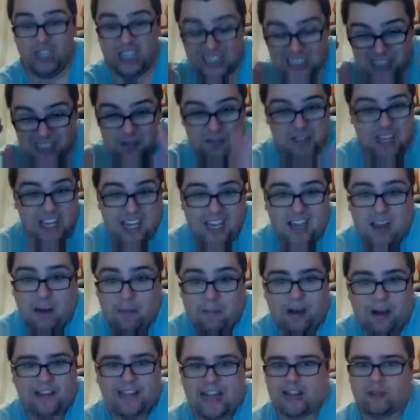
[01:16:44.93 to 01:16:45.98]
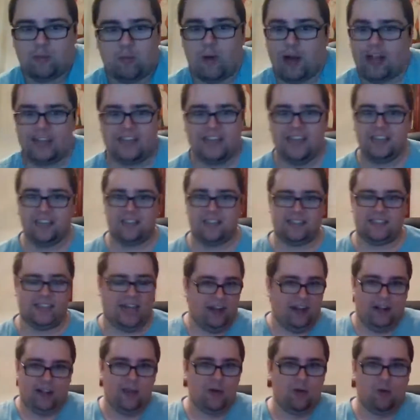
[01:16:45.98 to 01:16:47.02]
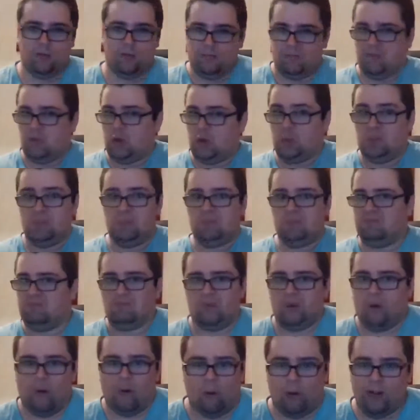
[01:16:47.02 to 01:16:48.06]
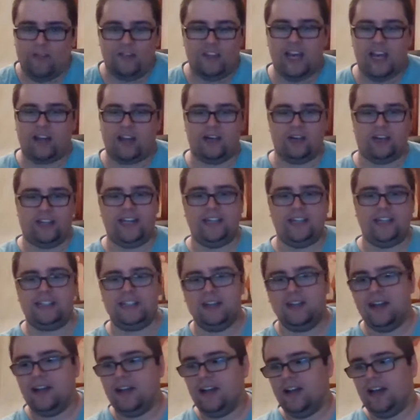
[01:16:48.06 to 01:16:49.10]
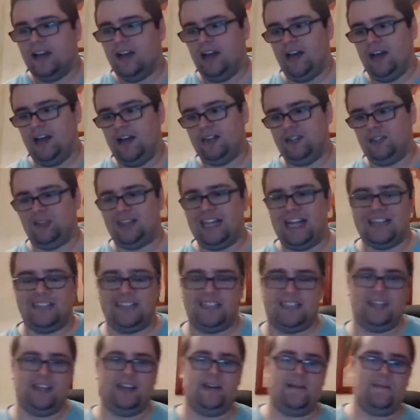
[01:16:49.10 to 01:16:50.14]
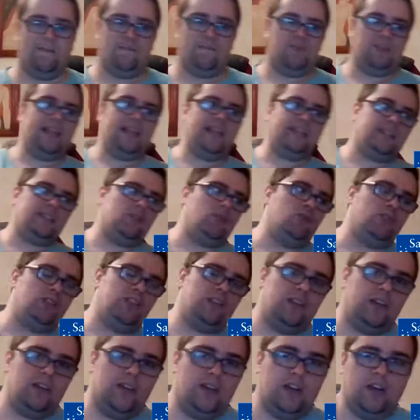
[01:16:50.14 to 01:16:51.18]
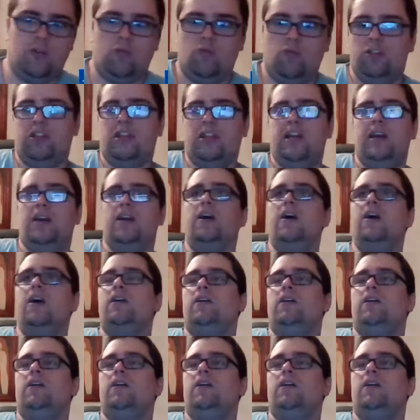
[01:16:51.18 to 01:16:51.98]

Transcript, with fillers: just thinking about that while he's paneling on all of the other things. Uh, so that's uh, that's a good uh, good thing.